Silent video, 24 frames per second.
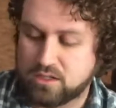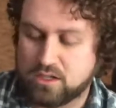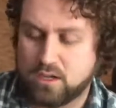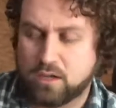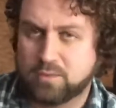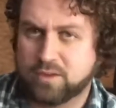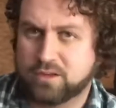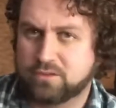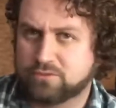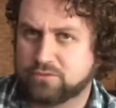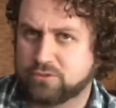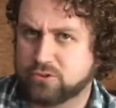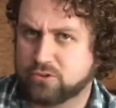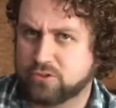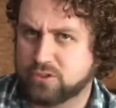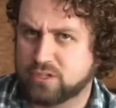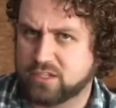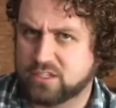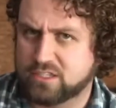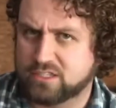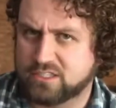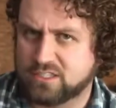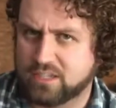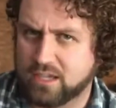I mean, for
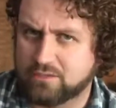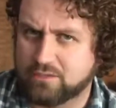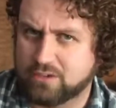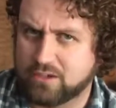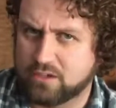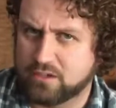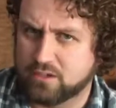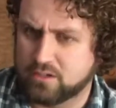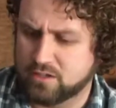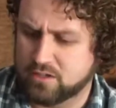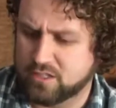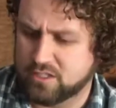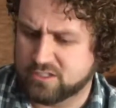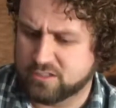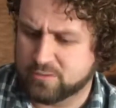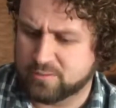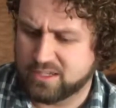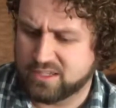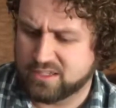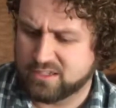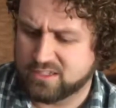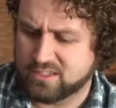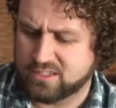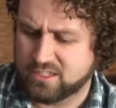the 7, this will
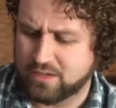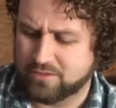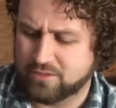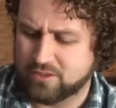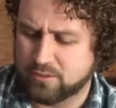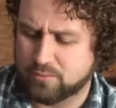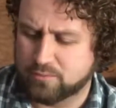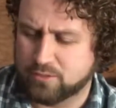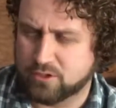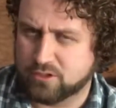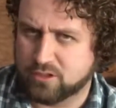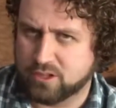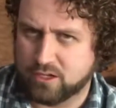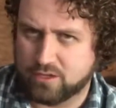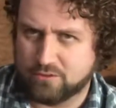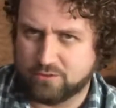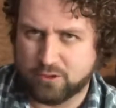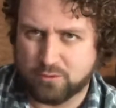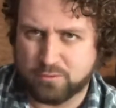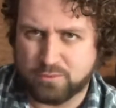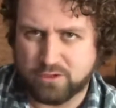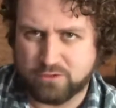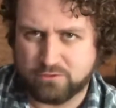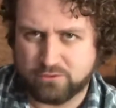be the 7th book that I've
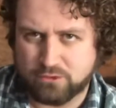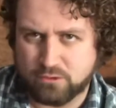opened.